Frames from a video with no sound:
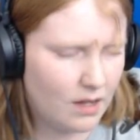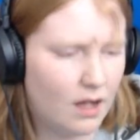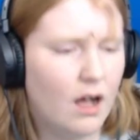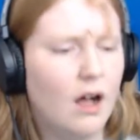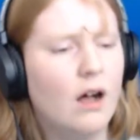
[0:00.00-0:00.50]

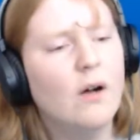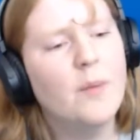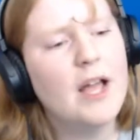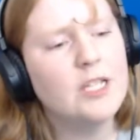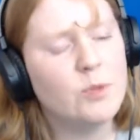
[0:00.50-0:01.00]
Oh,
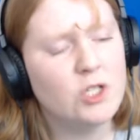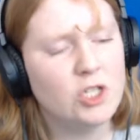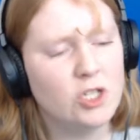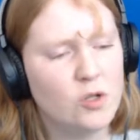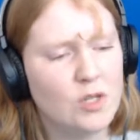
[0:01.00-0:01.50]
am I supposed to
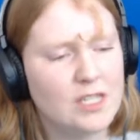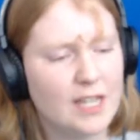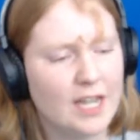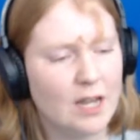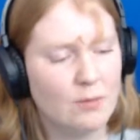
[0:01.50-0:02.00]
do this
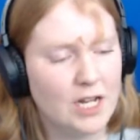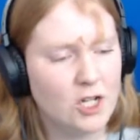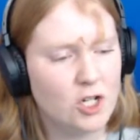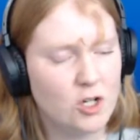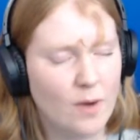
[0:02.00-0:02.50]
like
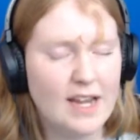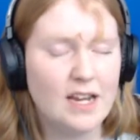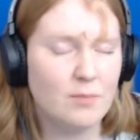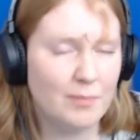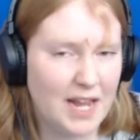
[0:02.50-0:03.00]
amnesia? Do I need
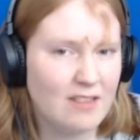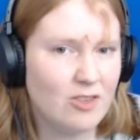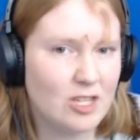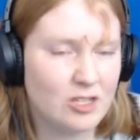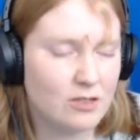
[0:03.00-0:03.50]
to bait
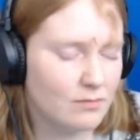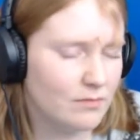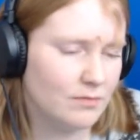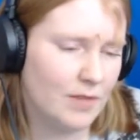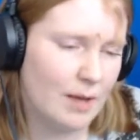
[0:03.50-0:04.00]
this?
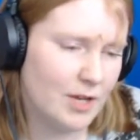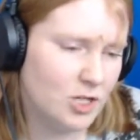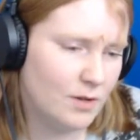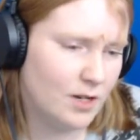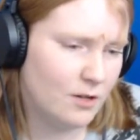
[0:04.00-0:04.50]
I bet
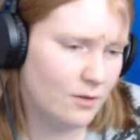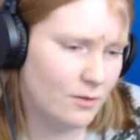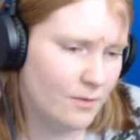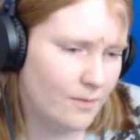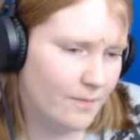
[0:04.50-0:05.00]
you I do.